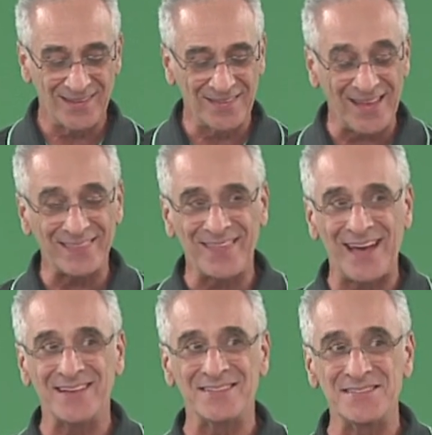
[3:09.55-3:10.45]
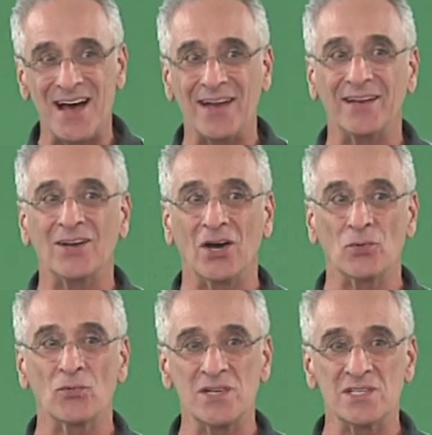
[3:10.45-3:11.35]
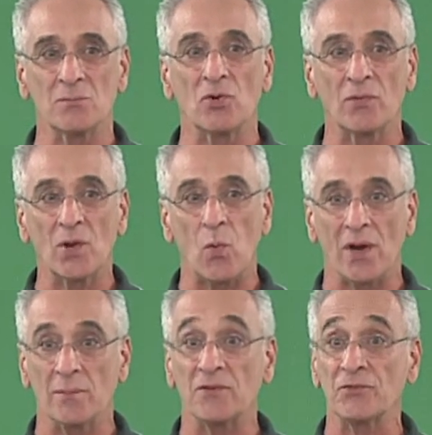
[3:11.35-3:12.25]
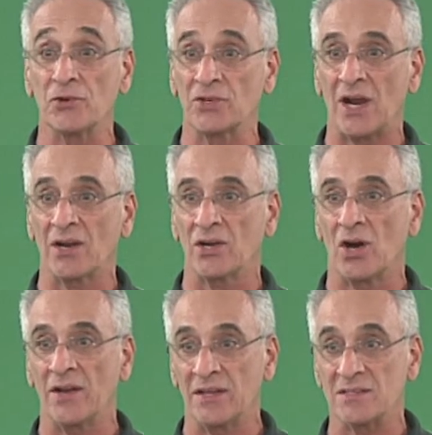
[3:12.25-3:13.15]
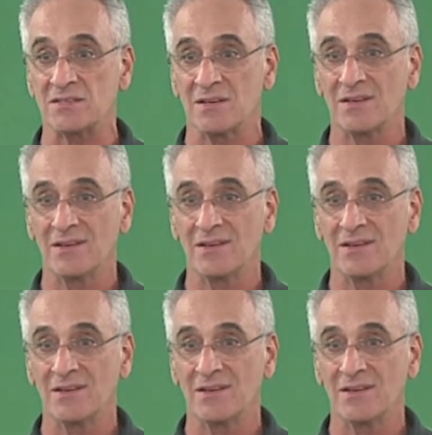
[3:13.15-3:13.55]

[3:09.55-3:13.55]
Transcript: that that is not an unreasonable requirement for your target audience.